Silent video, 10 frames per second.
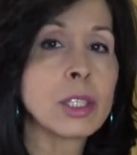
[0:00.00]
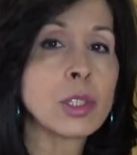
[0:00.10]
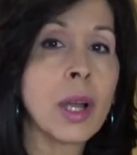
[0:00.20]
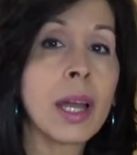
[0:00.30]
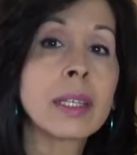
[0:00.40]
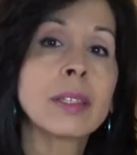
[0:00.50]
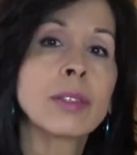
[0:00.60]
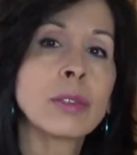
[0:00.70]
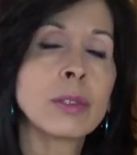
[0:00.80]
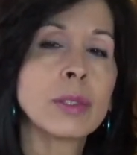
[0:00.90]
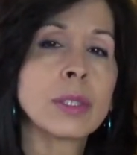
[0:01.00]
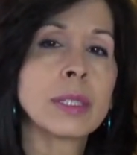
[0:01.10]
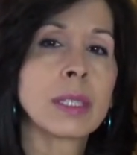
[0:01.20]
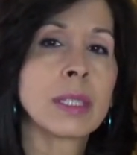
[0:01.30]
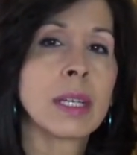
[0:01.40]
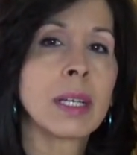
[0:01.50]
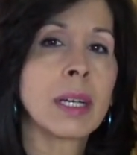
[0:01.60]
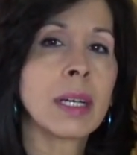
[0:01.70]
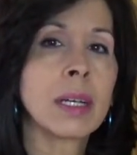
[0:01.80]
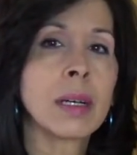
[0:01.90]
try to use
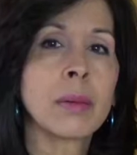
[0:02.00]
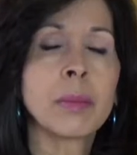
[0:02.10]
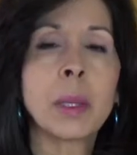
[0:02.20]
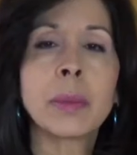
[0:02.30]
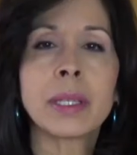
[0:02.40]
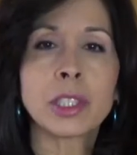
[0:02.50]
maybe